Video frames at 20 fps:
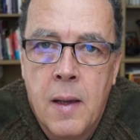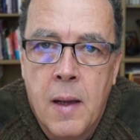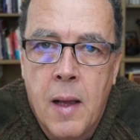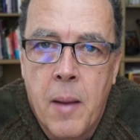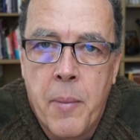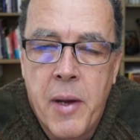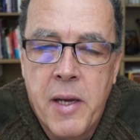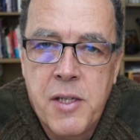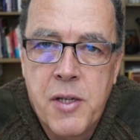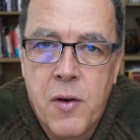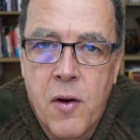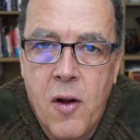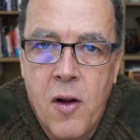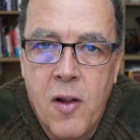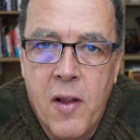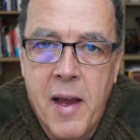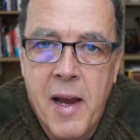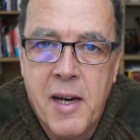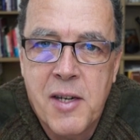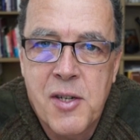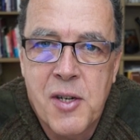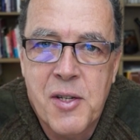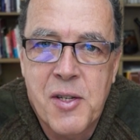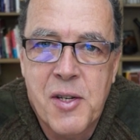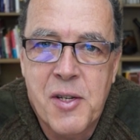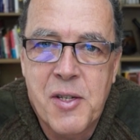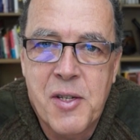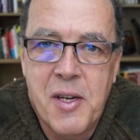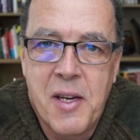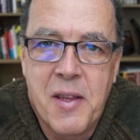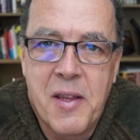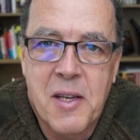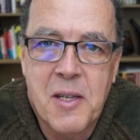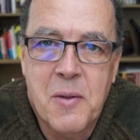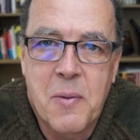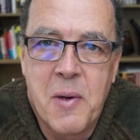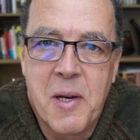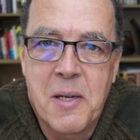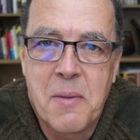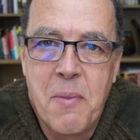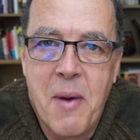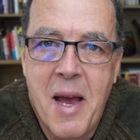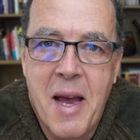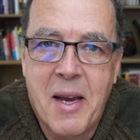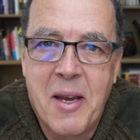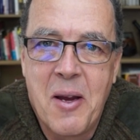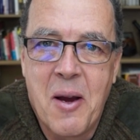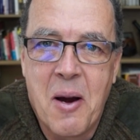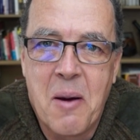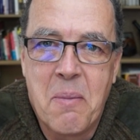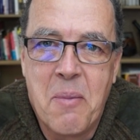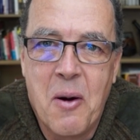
I'll bet you're all anxious to see this week's backyard